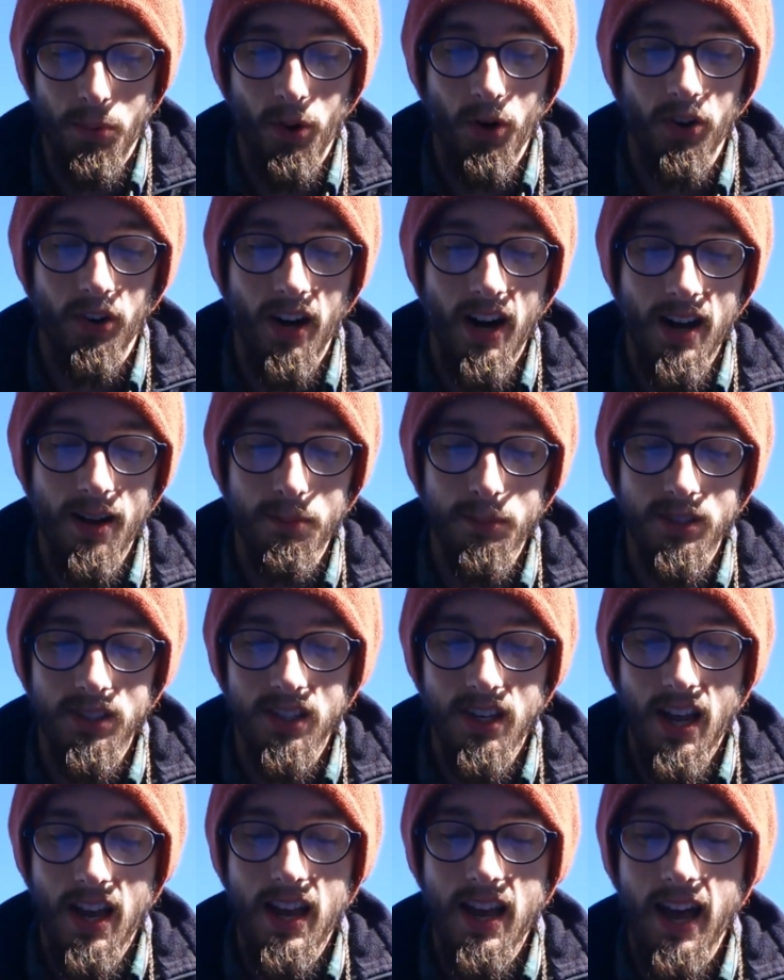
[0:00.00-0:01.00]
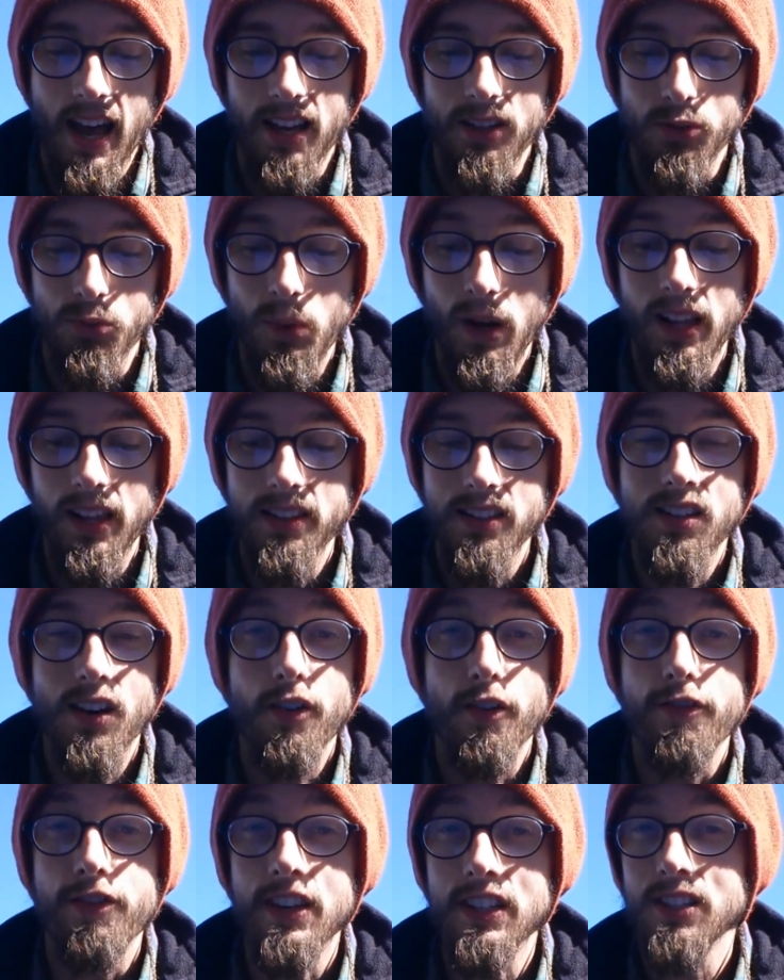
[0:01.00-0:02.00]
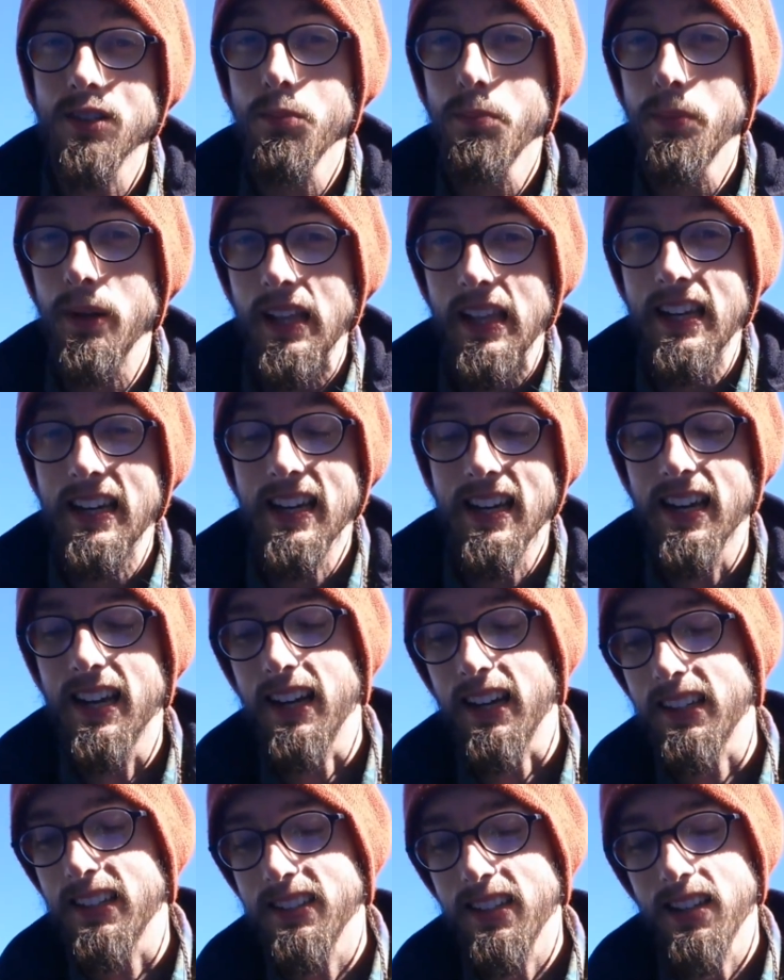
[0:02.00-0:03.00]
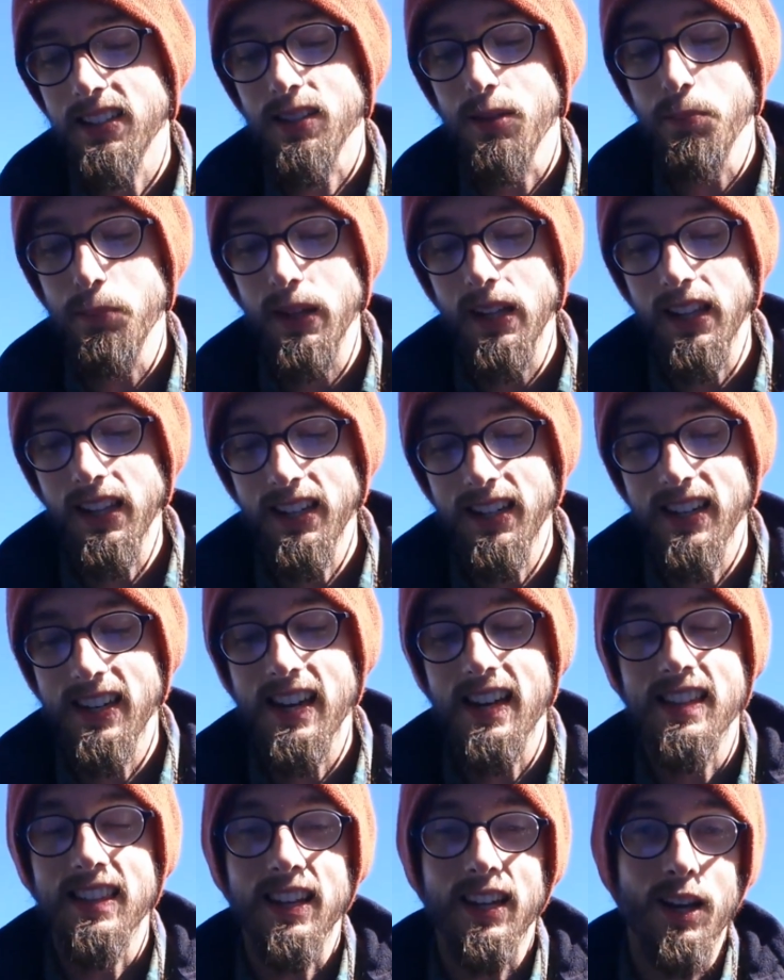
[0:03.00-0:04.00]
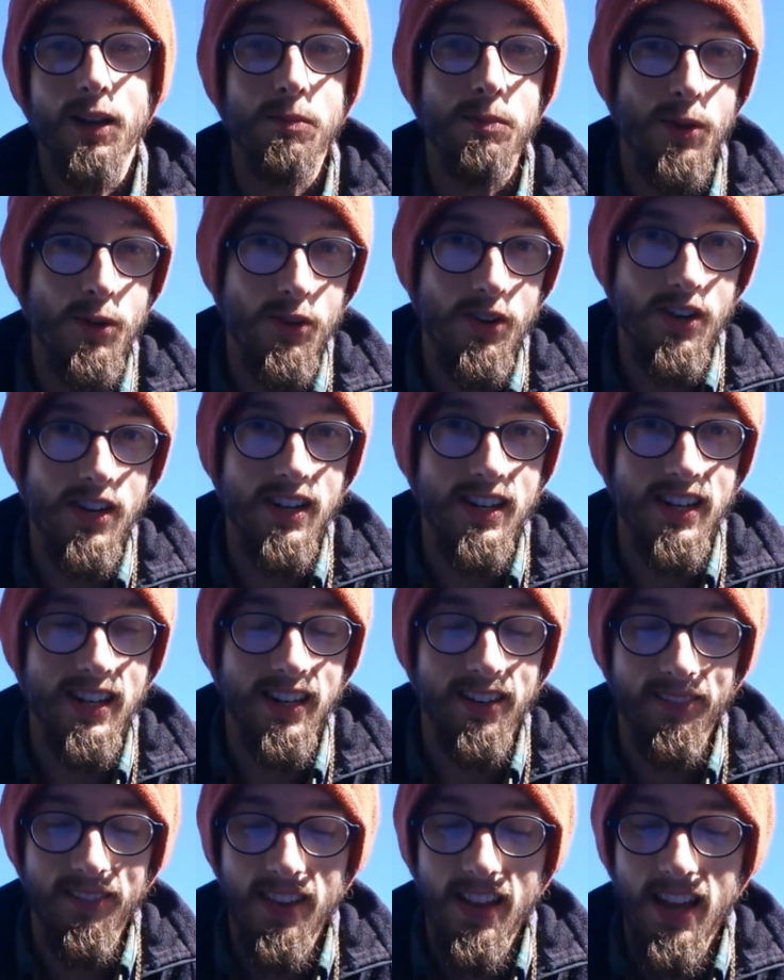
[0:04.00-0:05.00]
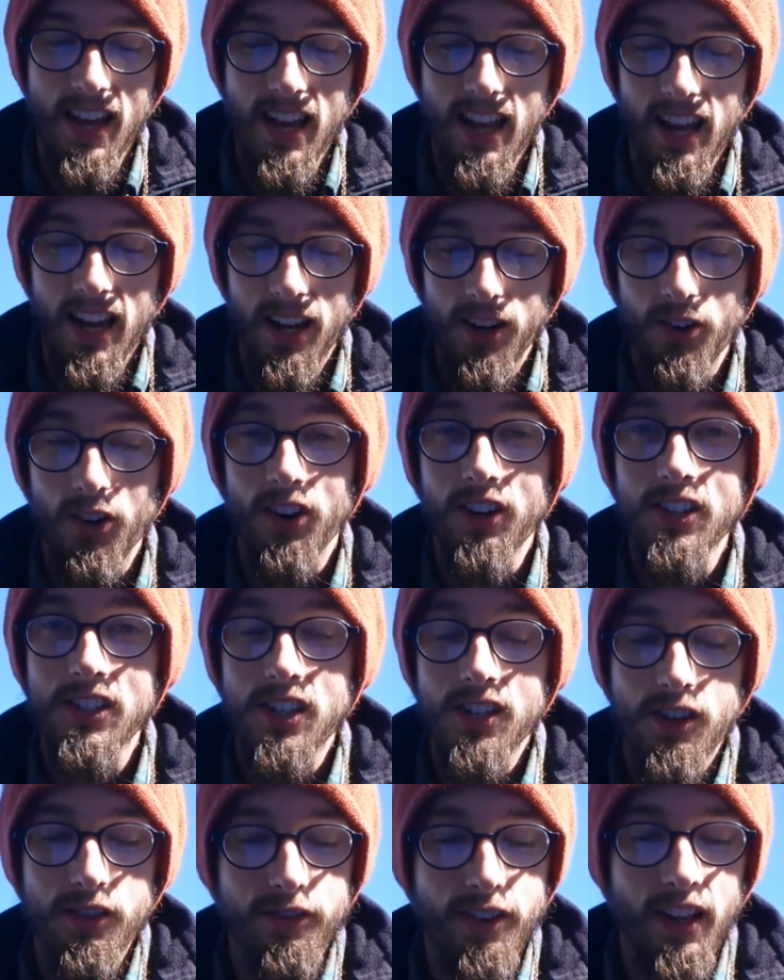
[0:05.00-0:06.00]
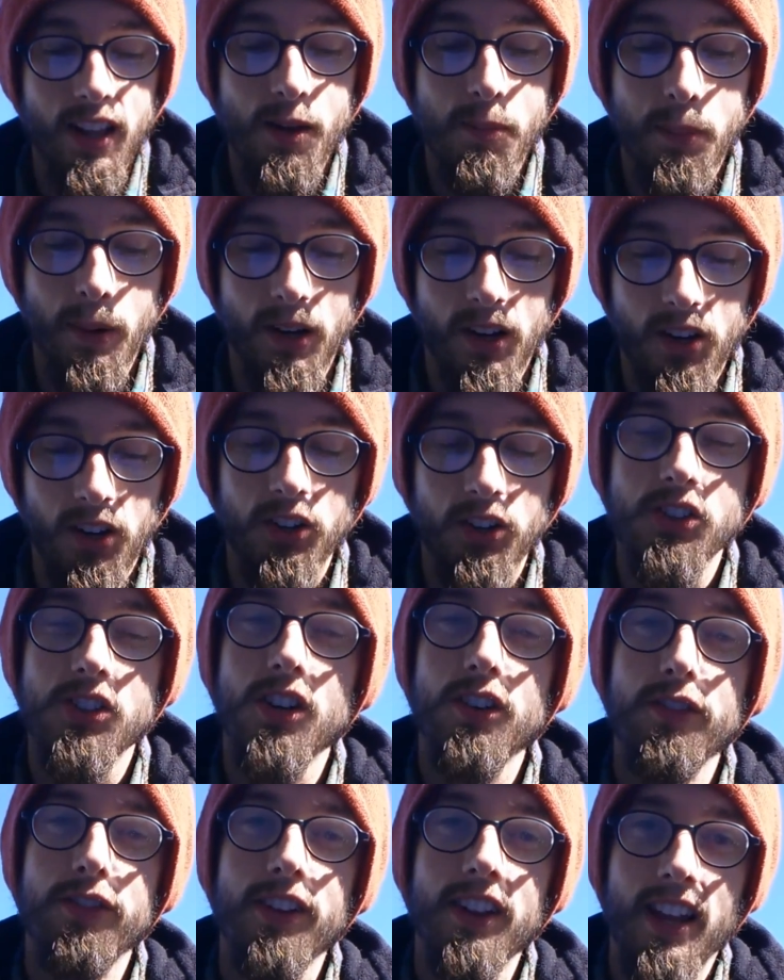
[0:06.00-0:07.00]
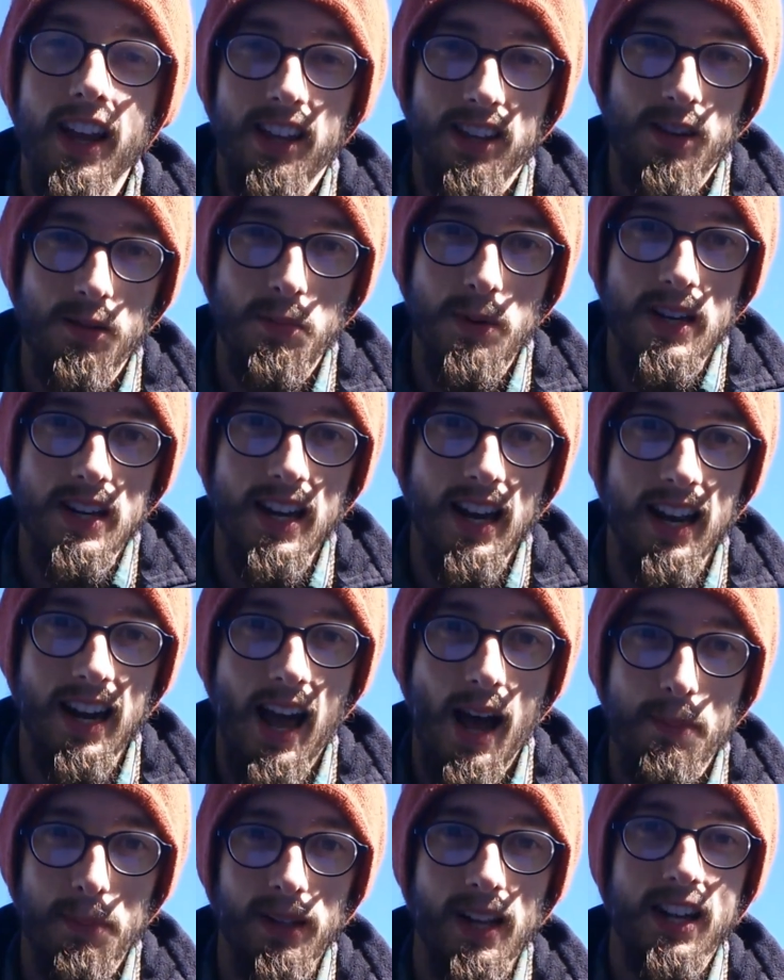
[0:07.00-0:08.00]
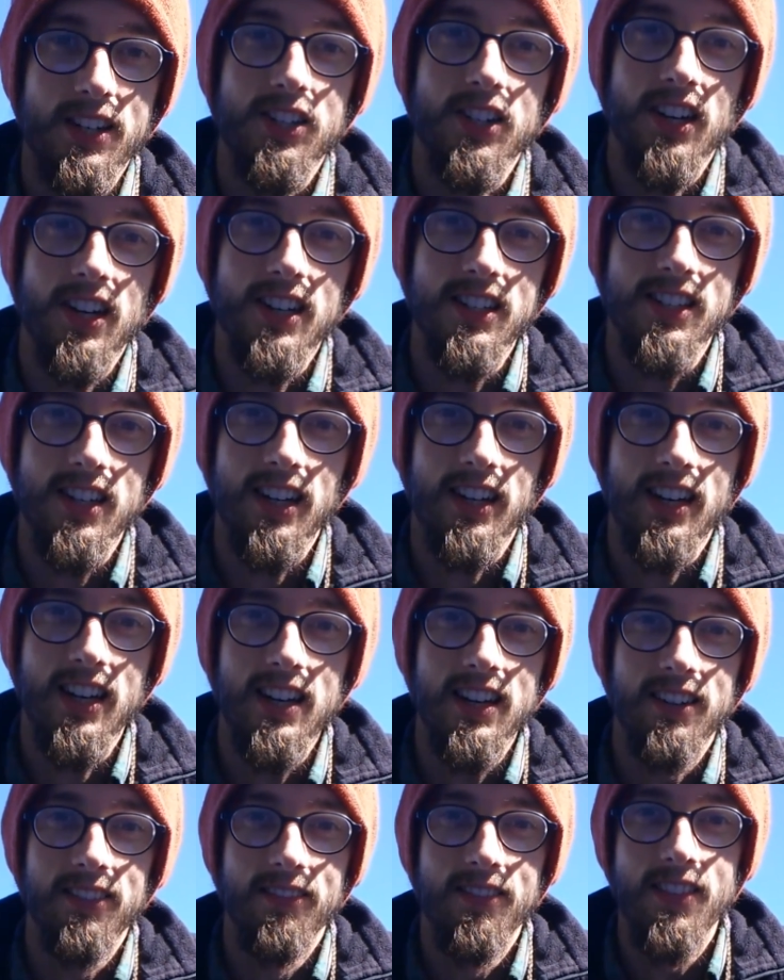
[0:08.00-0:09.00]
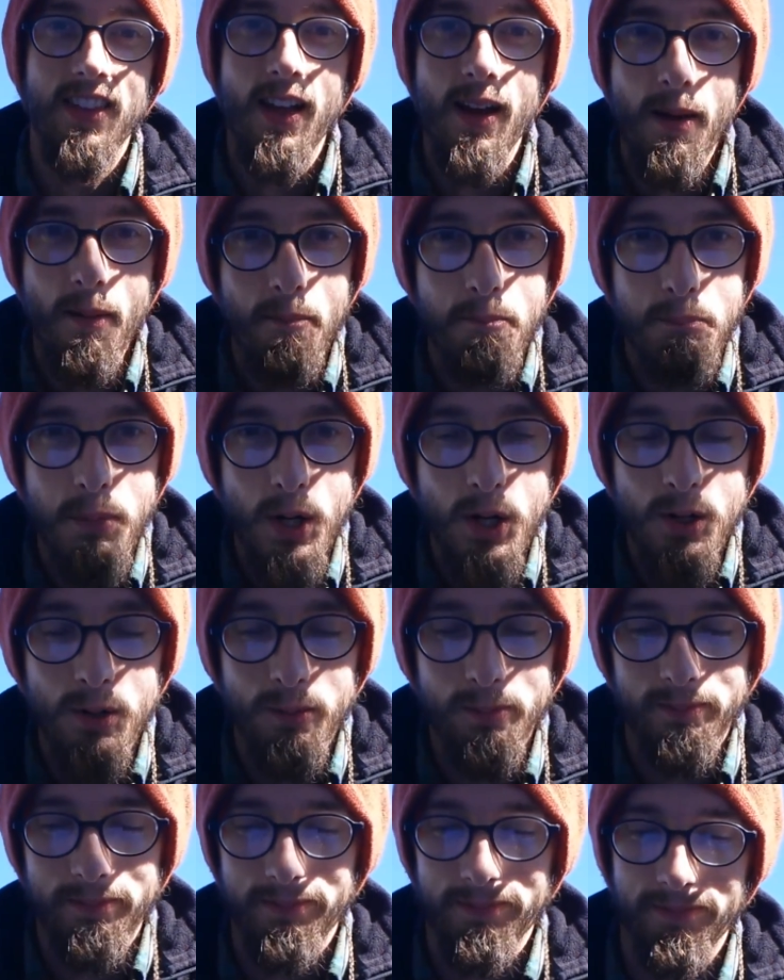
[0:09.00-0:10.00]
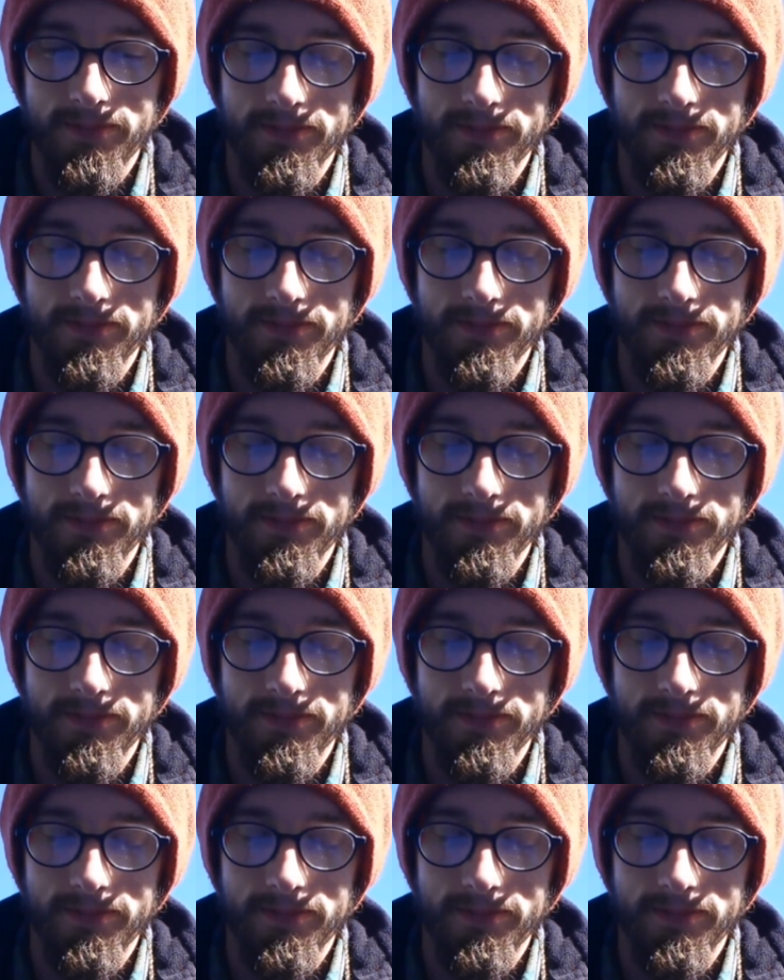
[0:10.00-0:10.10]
programs, as well as their visibility and accessibility in the community, in order to develop a culture of philanthropy in Appalachian Kentucky. Boom.